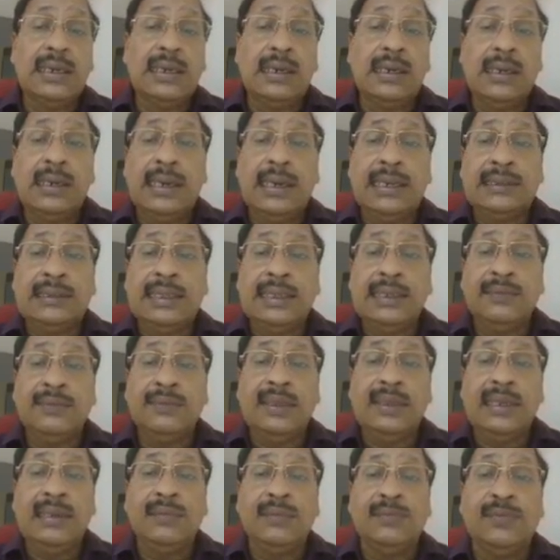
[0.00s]
I think
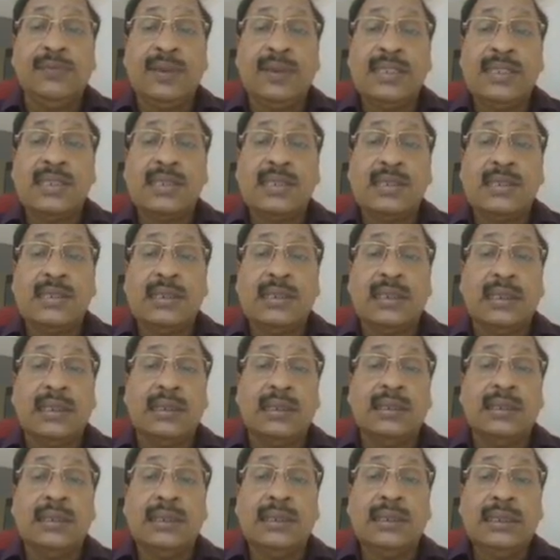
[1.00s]
we'll first,
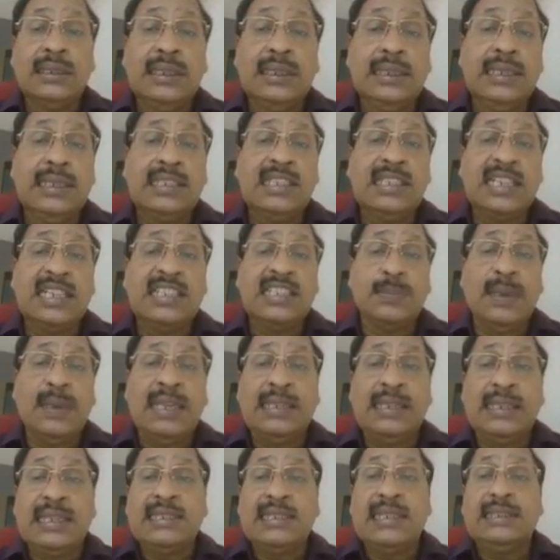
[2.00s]
it is
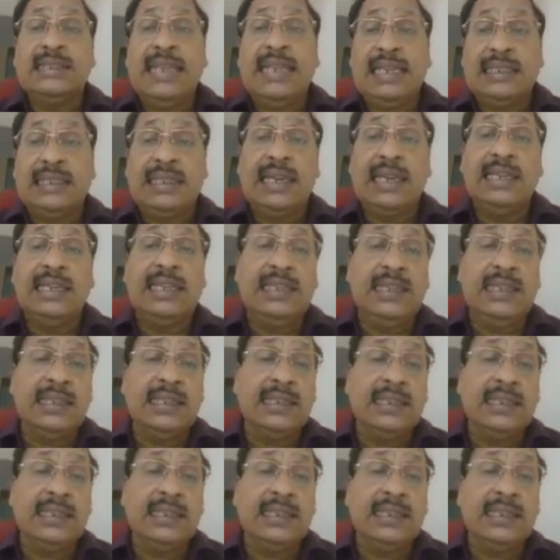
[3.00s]
explained as a delta here.